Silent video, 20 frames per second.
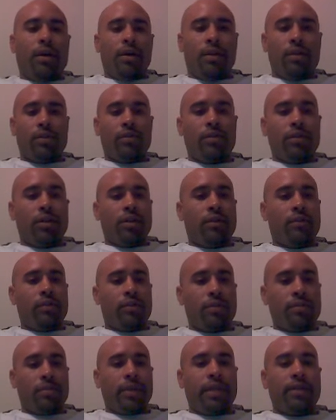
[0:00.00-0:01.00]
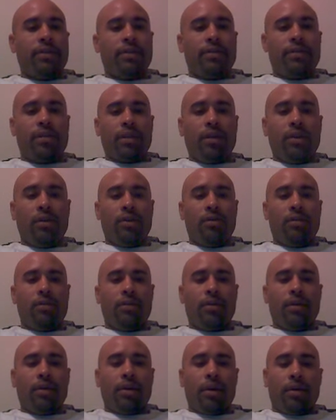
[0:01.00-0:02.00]
and those intervals basically tell you
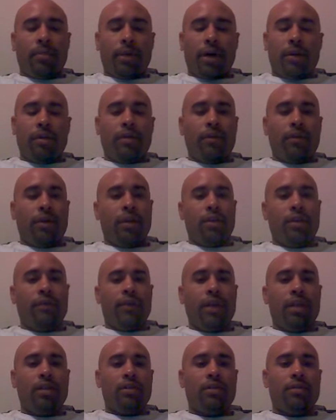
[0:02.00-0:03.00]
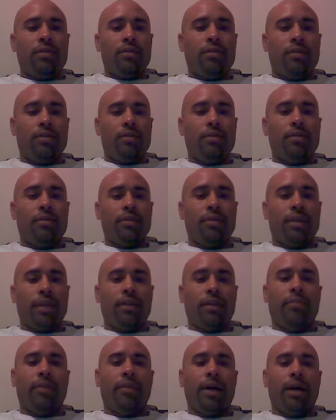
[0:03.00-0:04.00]
the amount of elevation that
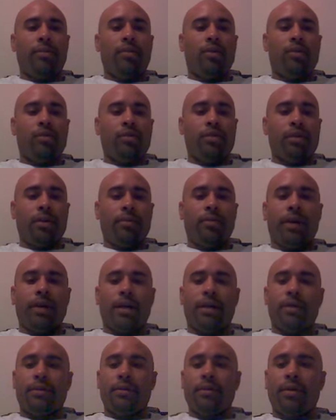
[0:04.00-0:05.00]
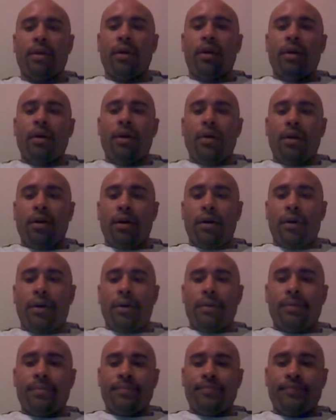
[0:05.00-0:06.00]
the map goes up by.
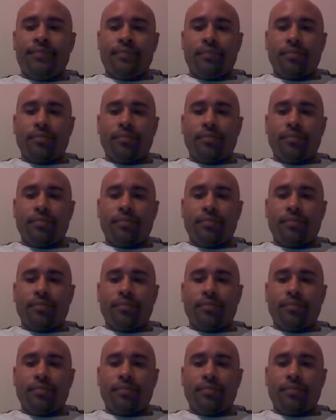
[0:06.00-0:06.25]
Um,